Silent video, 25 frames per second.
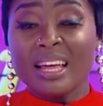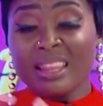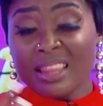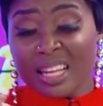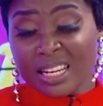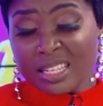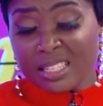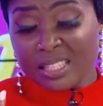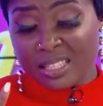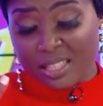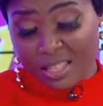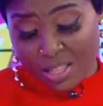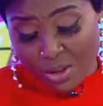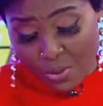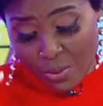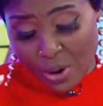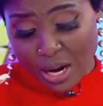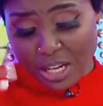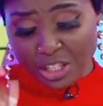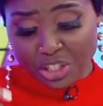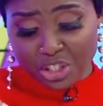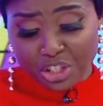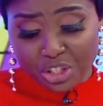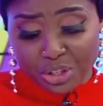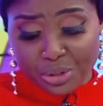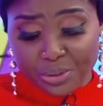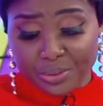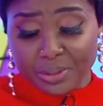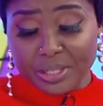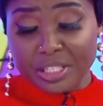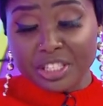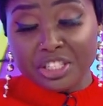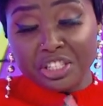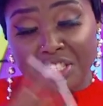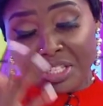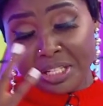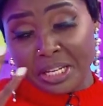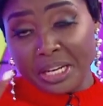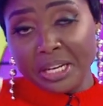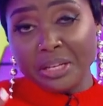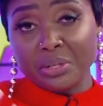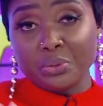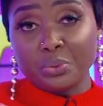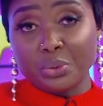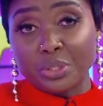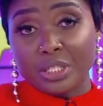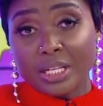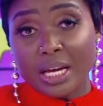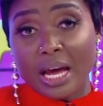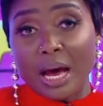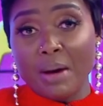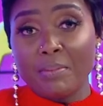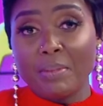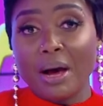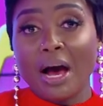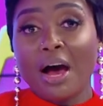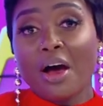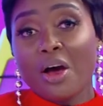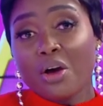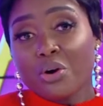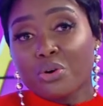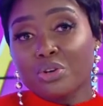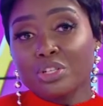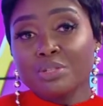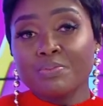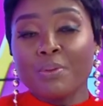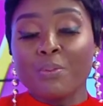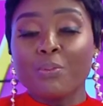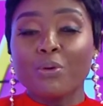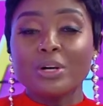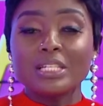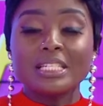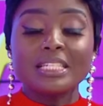That's the word she used. She said it was kama. Because people are